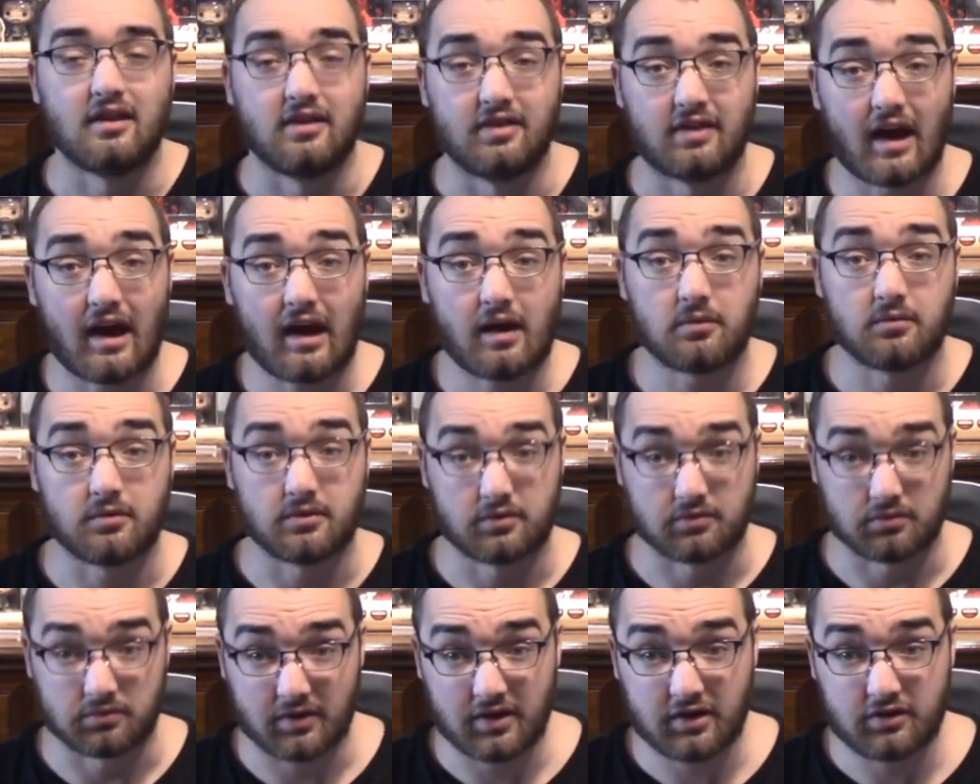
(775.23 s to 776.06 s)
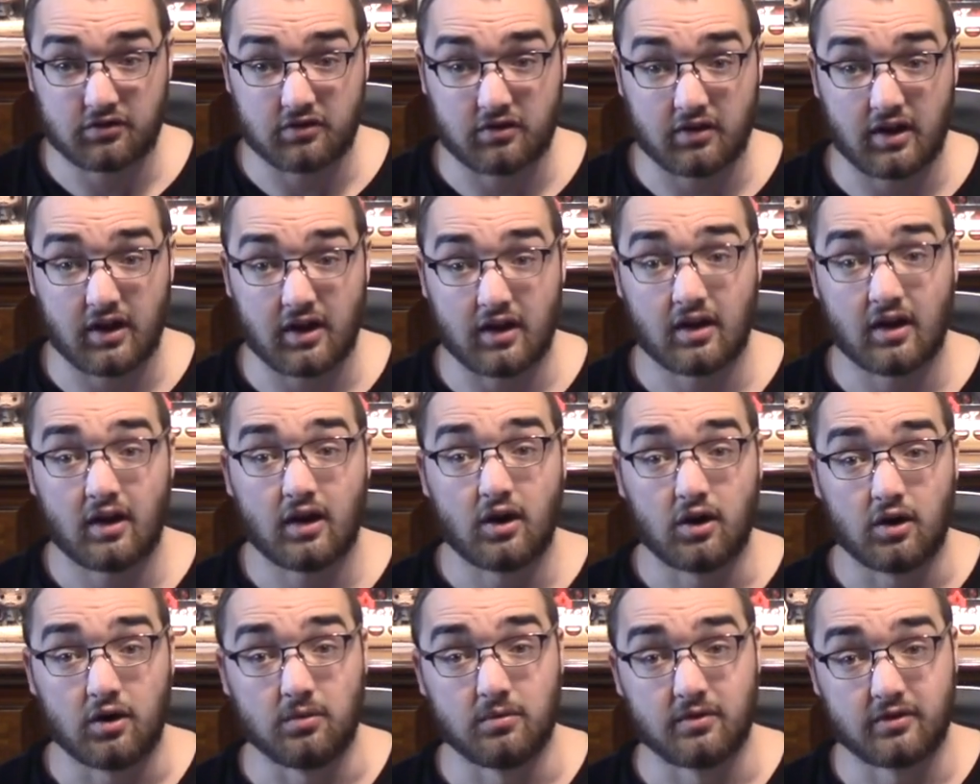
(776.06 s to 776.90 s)
That was Richie
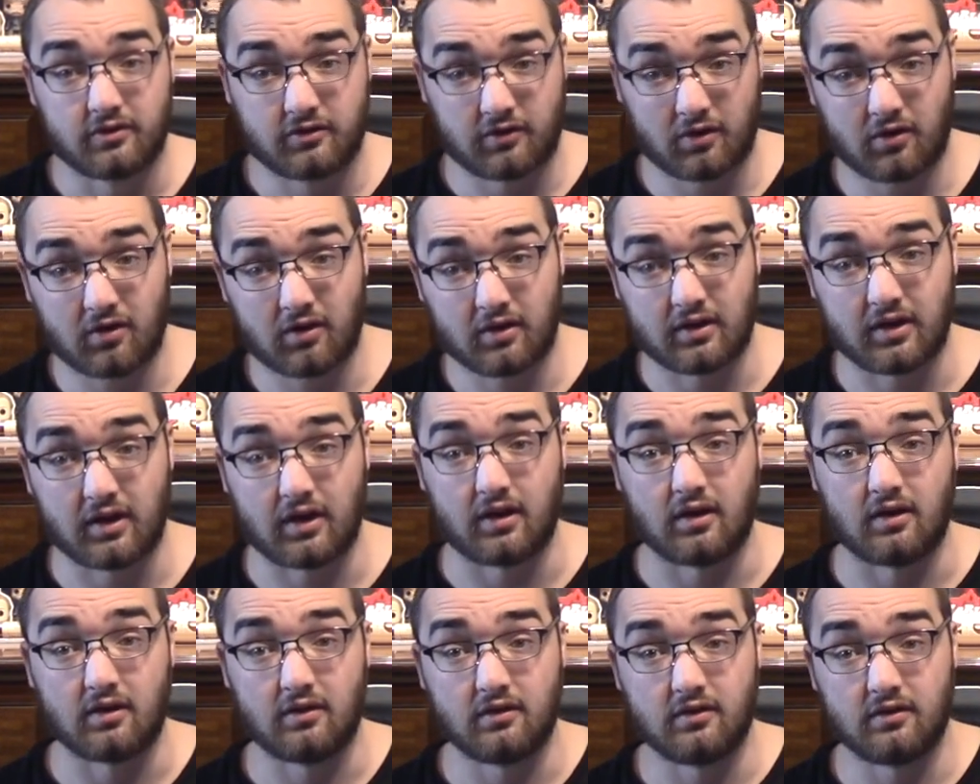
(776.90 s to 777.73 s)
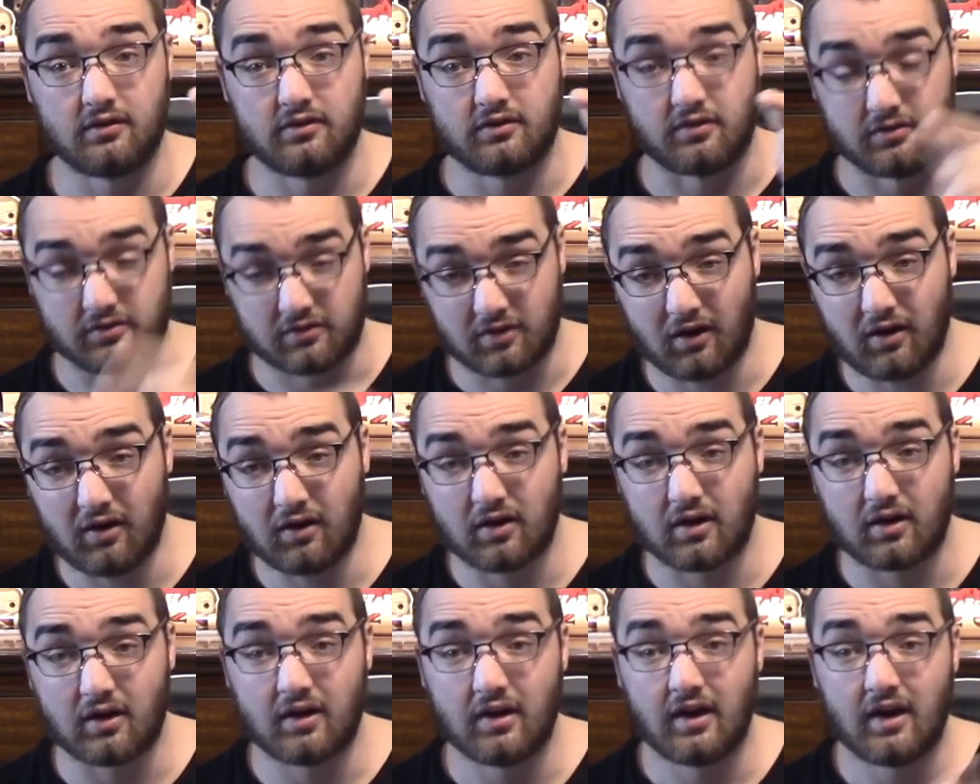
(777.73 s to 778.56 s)
who was talking to
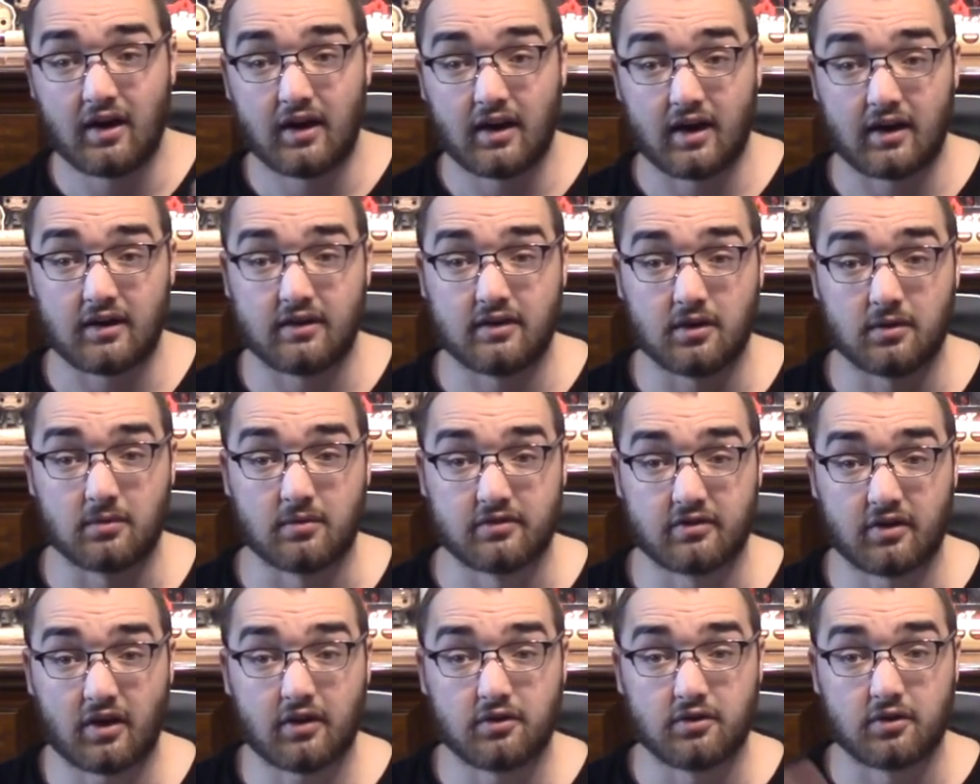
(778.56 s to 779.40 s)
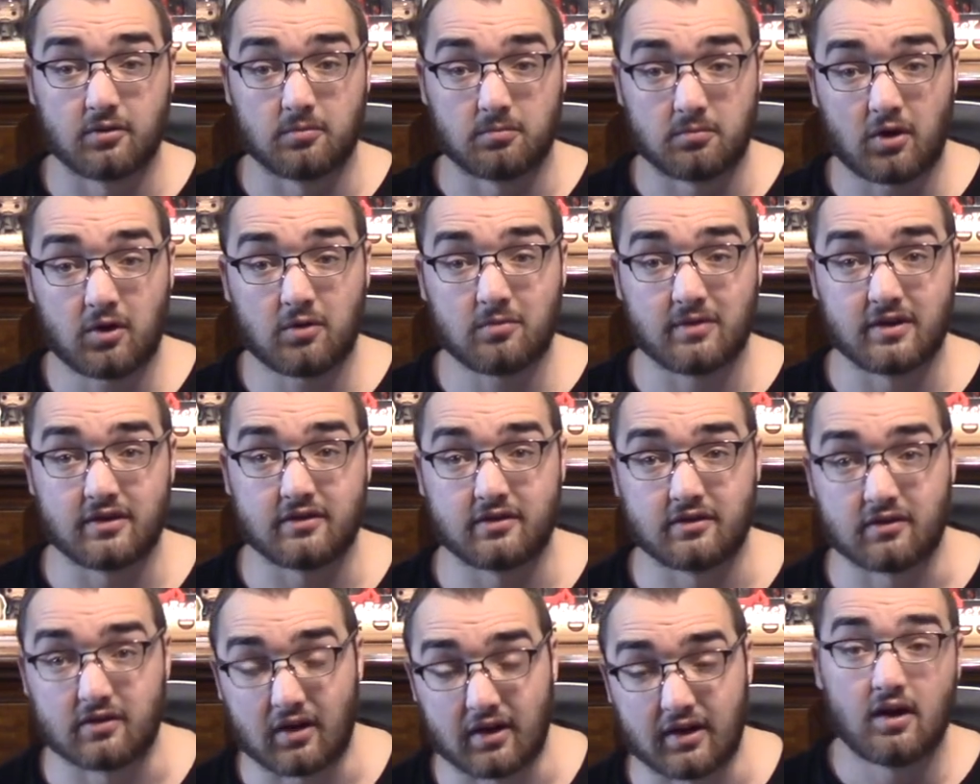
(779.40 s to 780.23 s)
Tara, and there was other
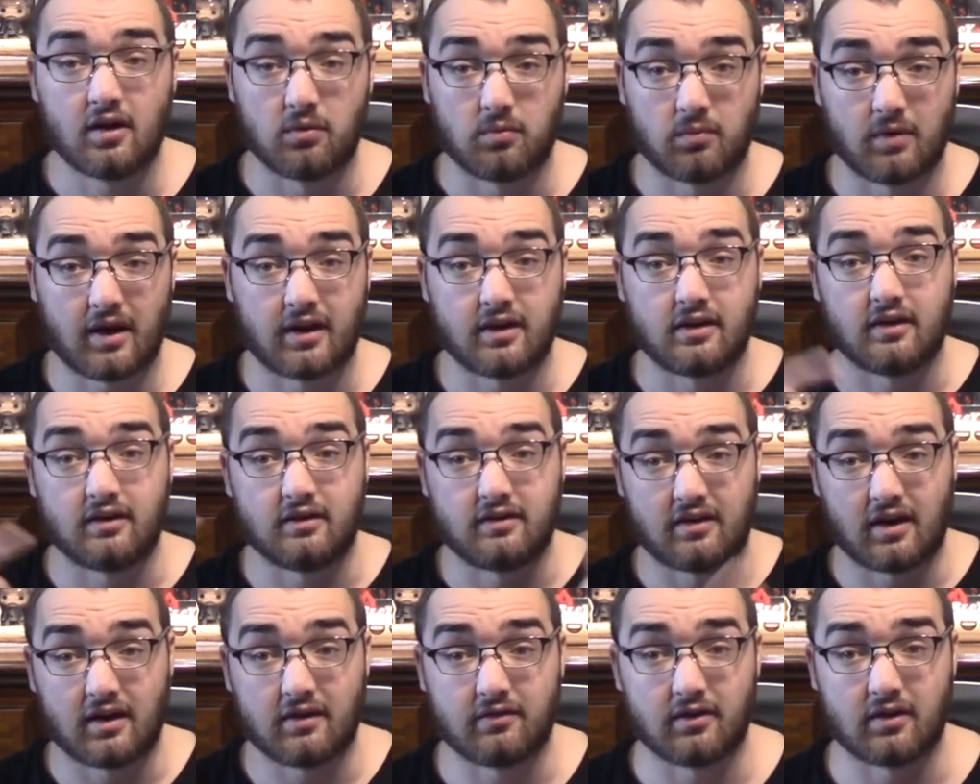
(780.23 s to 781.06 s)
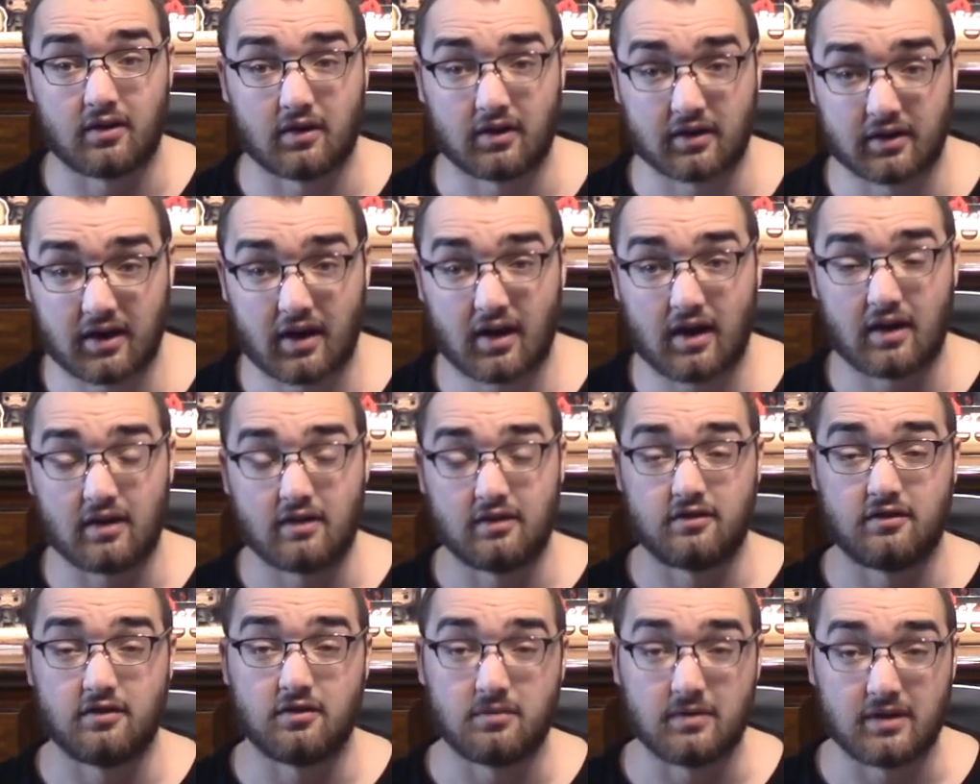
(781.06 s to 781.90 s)
moments, like when David
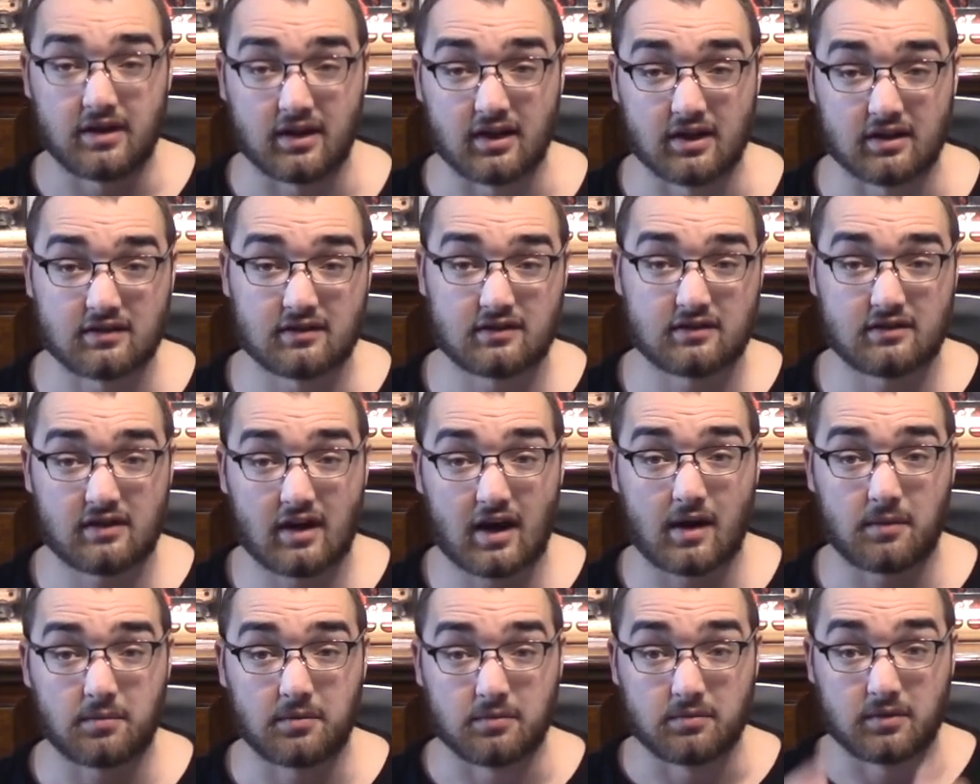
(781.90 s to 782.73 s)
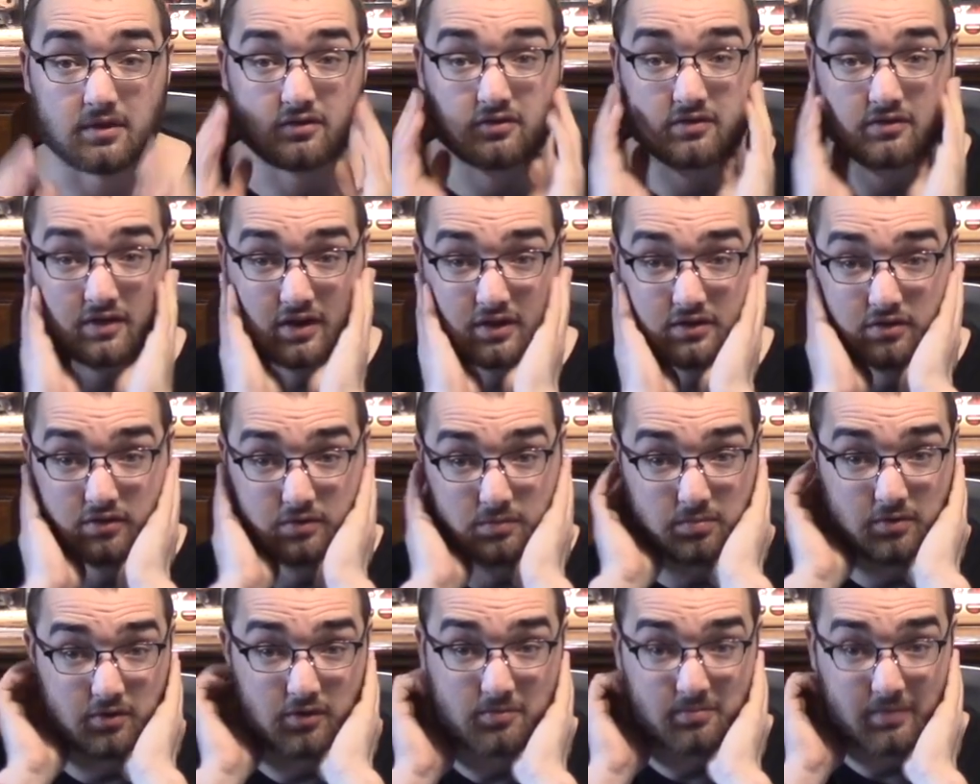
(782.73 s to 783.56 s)
Arquette Dewey gets stabbed, which that
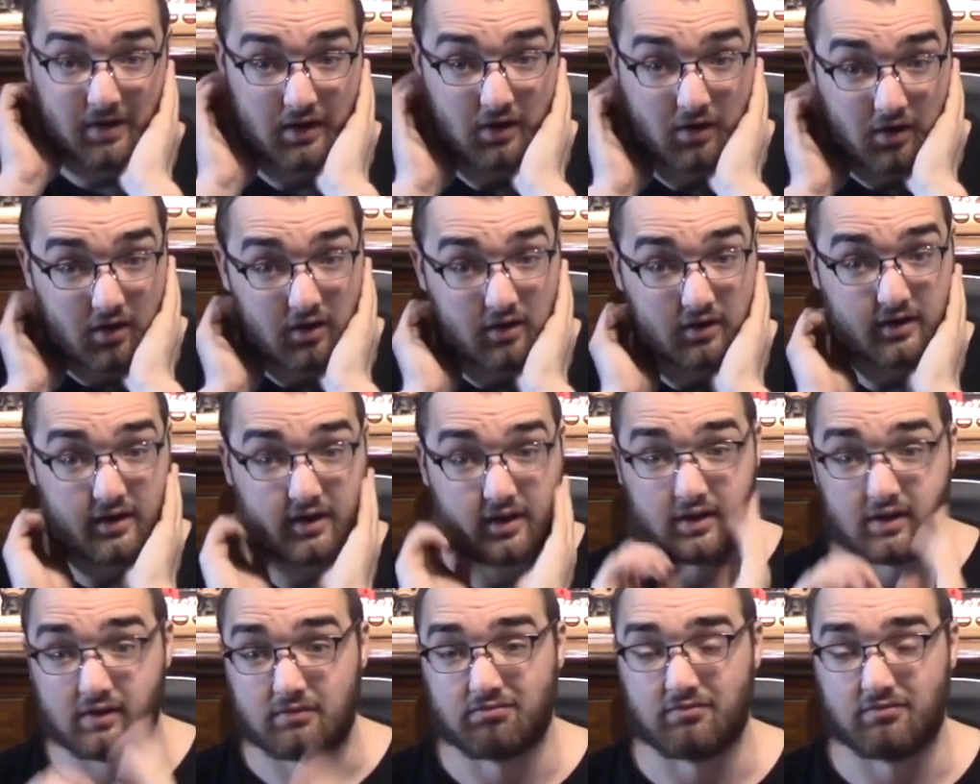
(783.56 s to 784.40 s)
just broke my heart. He